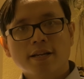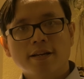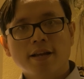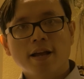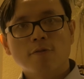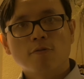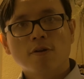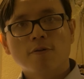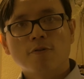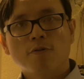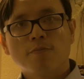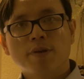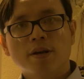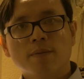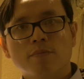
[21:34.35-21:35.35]
Then we
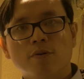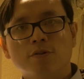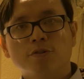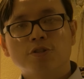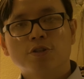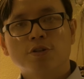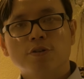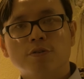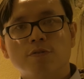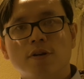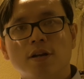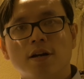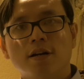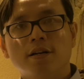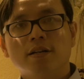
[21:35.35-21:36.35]
will be able to
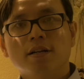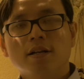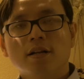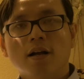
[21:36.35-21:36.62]
learn